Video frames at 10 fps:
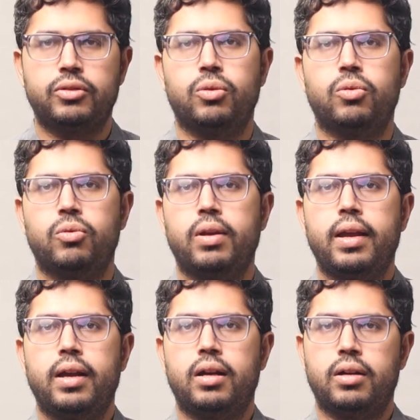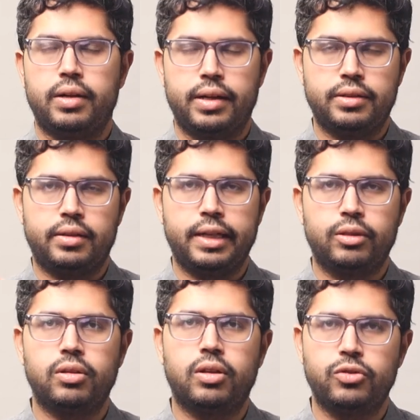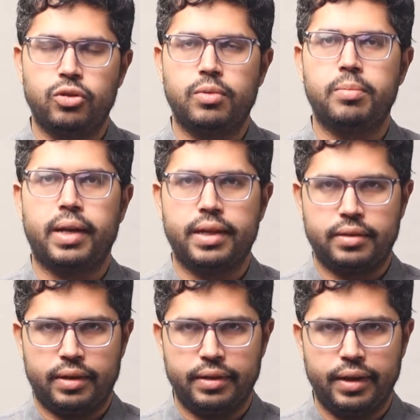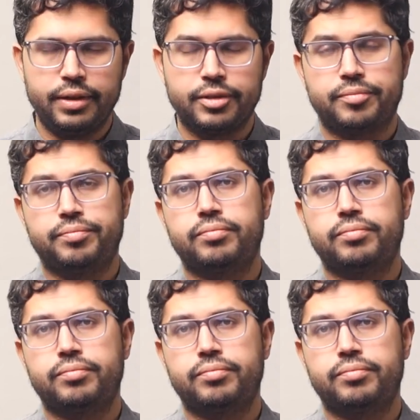so it's linked to the consumer price index.